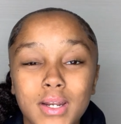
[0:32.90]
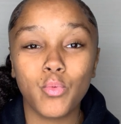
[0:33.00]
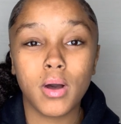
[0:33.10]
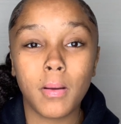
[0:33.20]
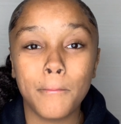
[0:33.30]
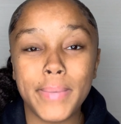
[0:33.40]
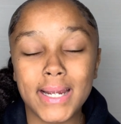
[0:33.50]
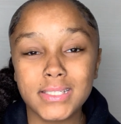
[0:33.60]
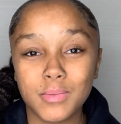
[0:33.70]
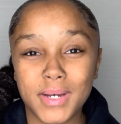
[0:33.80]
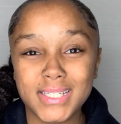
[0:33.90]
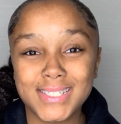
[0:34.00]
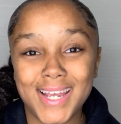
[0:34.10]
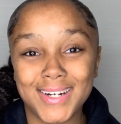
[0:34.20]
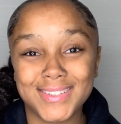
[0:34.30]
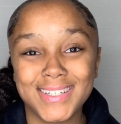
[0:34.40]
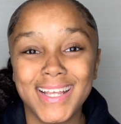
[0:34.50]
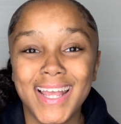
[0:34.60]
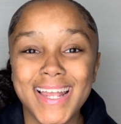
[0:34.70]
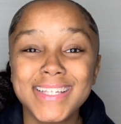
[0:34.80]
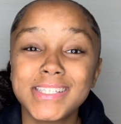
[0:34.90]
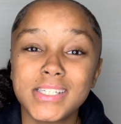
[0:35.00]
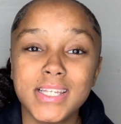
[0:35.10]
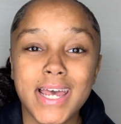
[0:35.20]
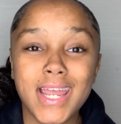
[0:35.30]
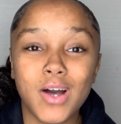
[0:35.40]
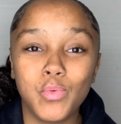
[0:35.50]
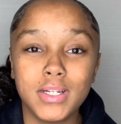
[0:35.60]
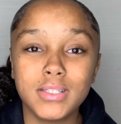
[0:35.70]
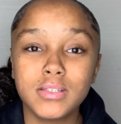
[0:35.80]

and welcome back to my channel. And today I wanted